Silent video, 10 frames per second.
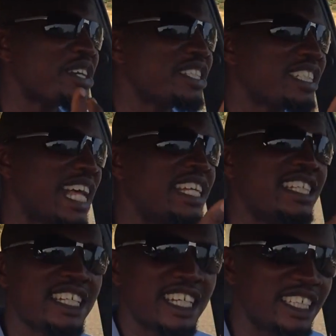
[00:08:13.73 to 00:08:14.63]
it's an
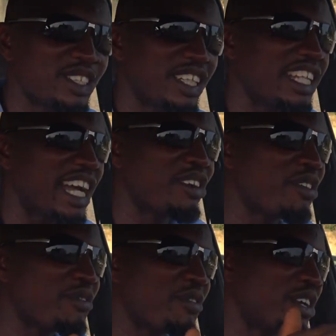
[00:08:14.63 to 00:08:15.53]
indication that your
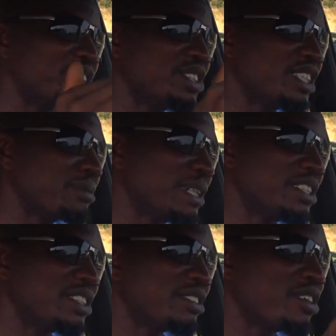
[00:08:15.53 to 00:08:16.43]
front
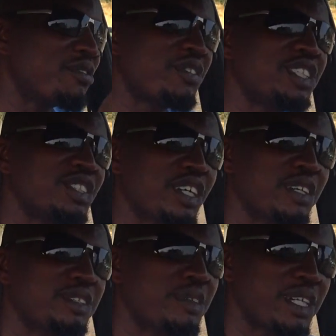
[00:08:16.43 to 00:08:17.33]
suspension, your front shock
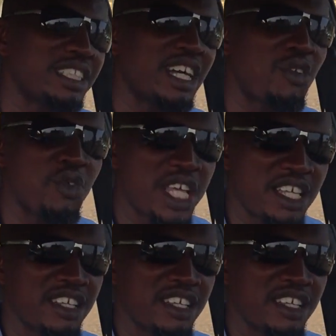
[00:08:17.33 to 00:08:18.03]
absorbers are weak.